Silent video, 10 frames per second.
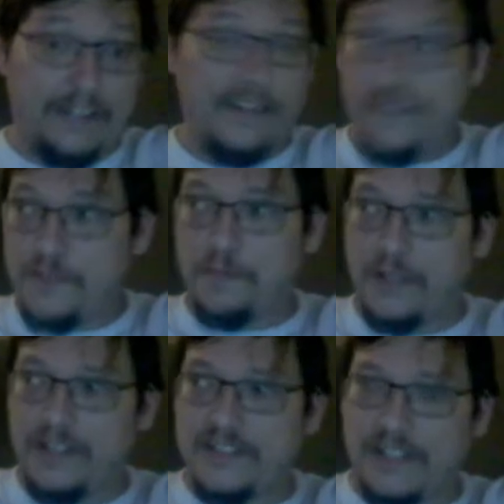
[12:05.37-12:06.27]
this
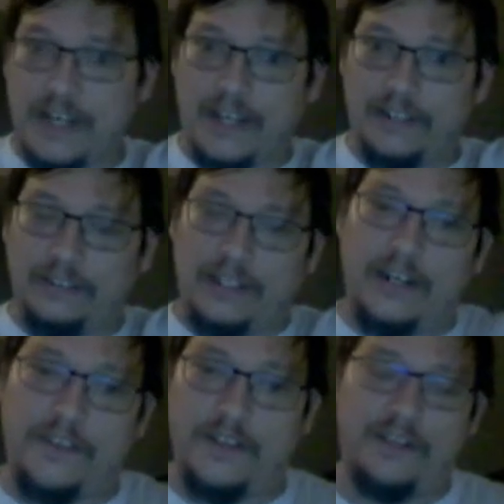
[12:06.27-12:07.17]
place got a lot
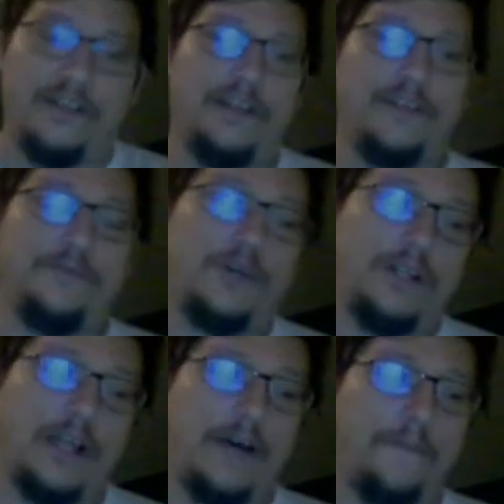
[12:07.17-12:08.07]
of the
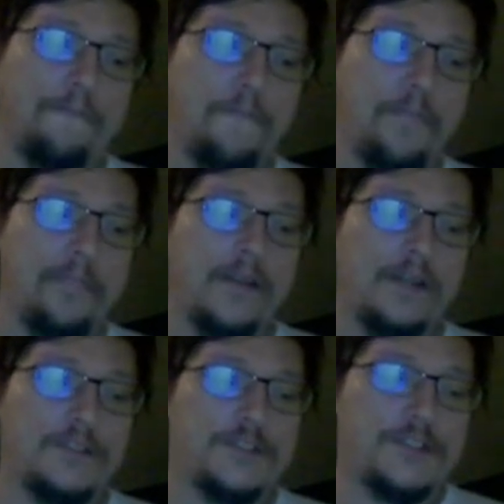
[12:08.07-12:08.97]
fallout.
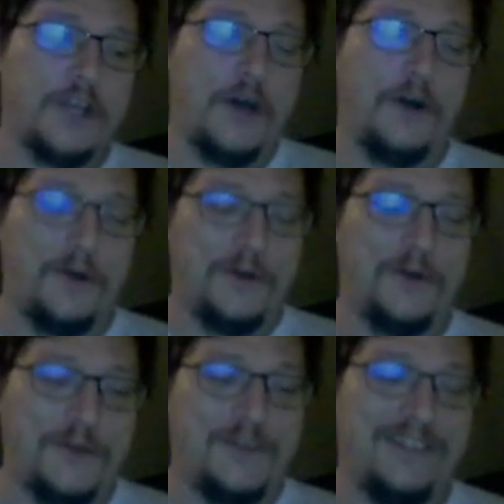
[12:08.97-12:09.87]

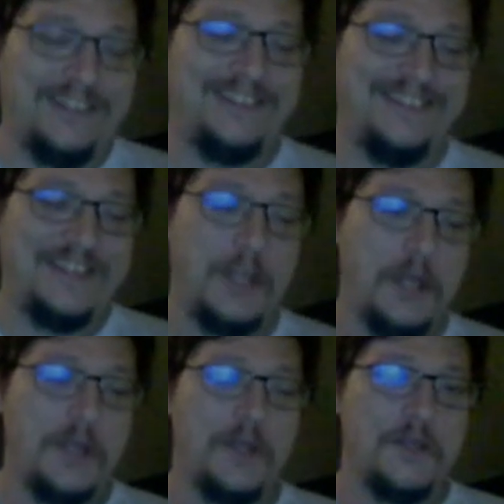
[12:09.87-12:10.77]
So
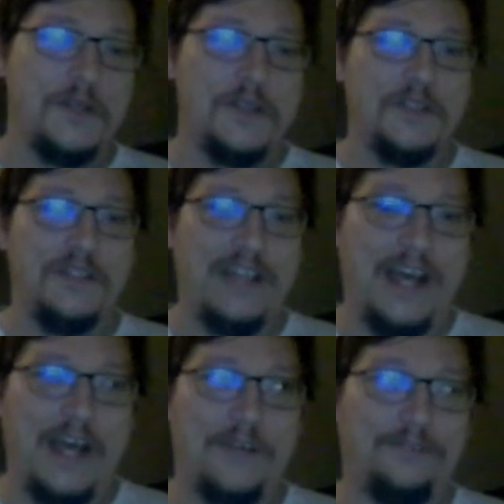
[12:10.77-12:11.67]
you
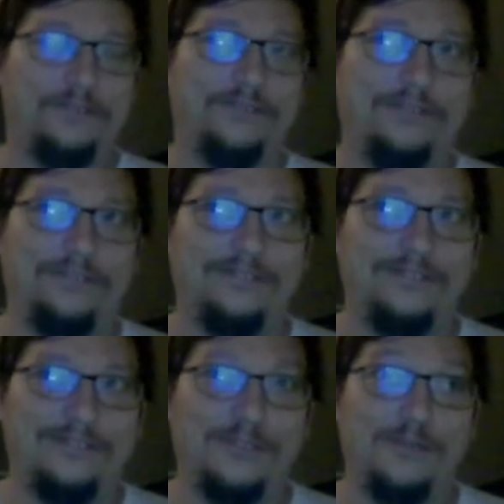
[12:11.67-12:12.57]
got
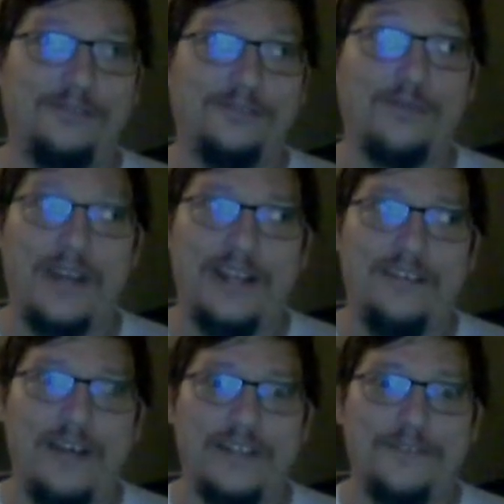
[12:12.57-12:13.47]

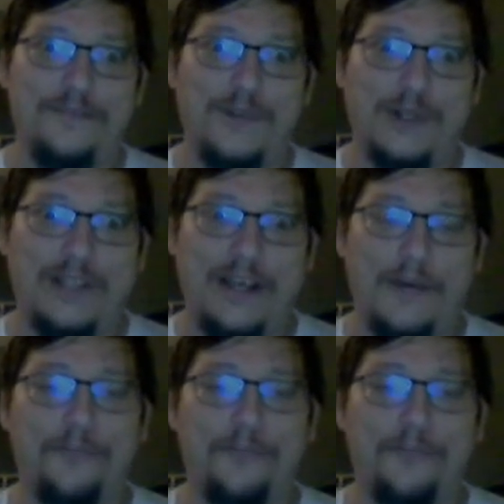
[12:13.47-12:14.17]
radioactive fallout.